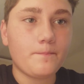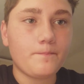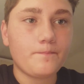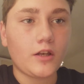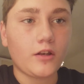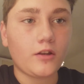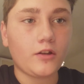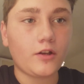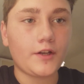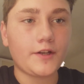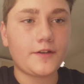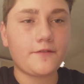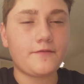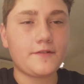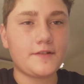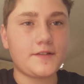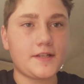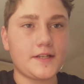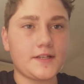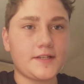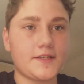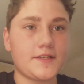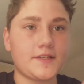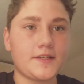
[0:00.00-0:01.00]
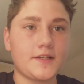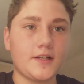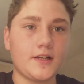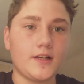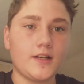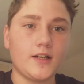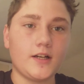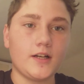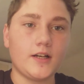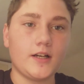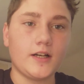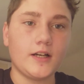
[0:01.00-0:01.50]
Like there's this
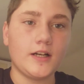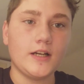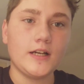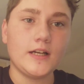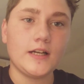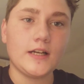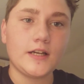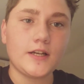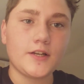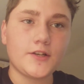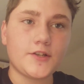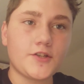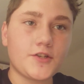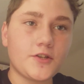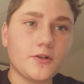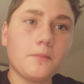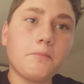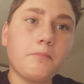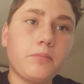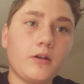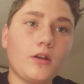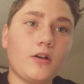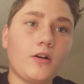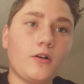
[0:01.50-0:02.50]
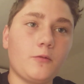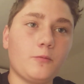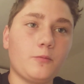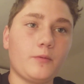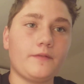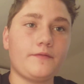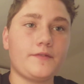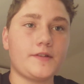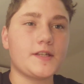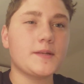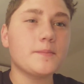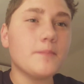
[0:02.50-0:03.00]
subplot
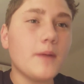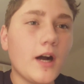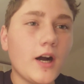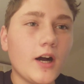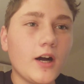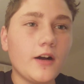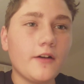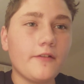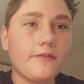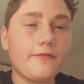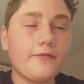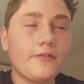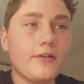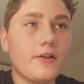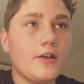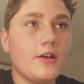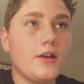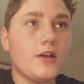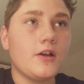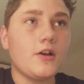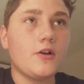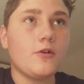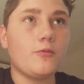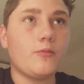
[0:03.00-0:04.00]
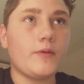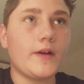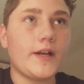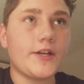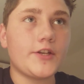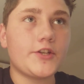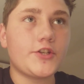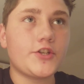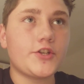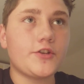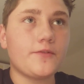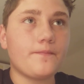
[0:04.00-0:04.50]
with a Smurf,
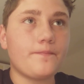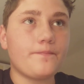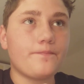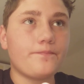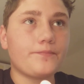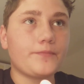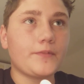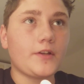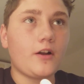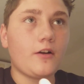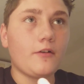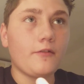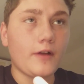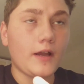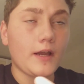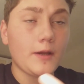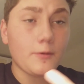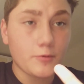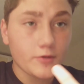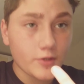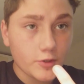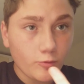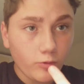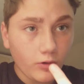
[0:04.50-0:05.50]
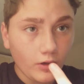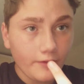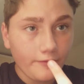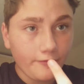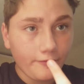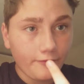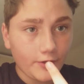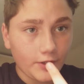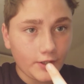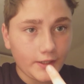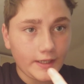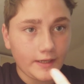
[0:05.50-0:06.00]
which it was quite
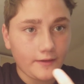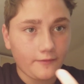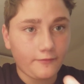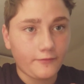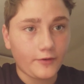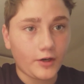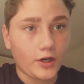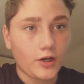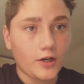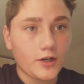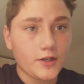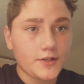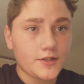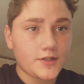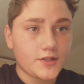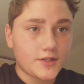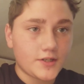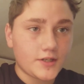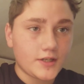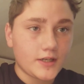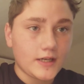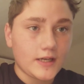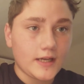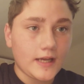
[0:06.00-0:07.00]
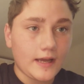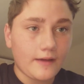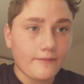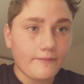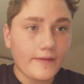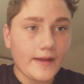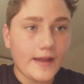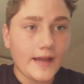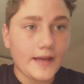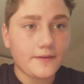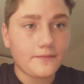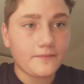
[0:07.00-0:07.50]
funny at first, and
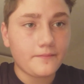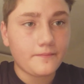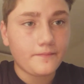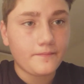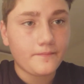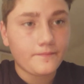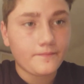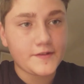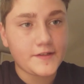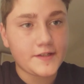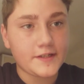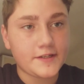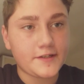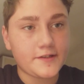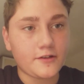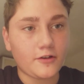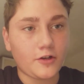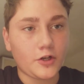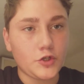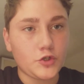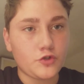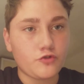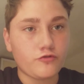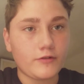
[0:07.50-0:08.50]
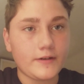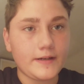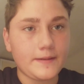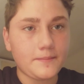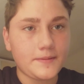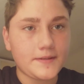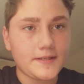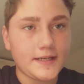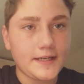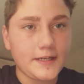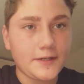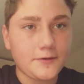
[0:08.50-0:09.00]
then there's this like dream
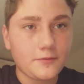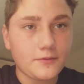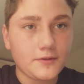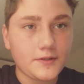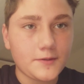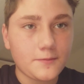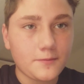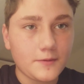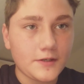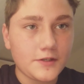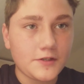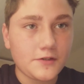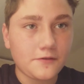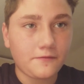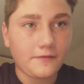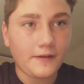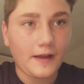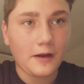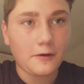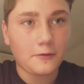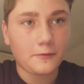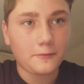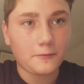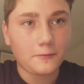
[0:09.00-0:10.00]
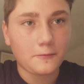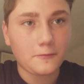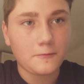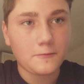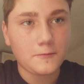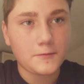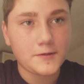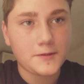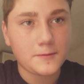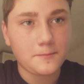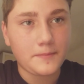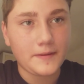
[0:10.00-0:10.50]
sequence which I found
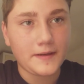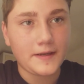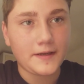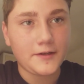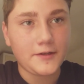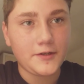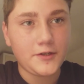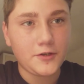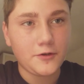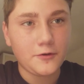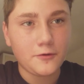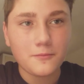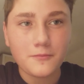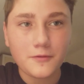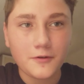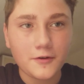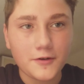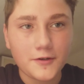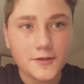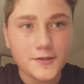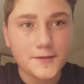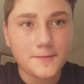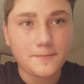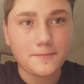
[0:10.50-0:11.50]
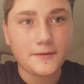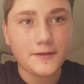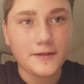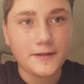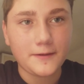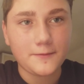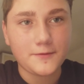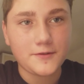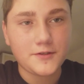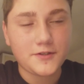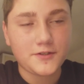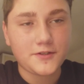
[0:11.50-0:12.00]
was a bit humorous, but it
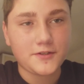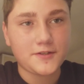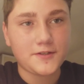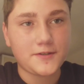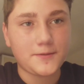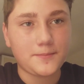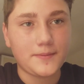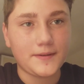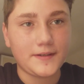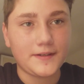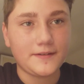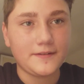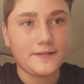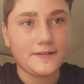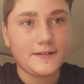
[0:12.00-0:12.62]
was just a bit,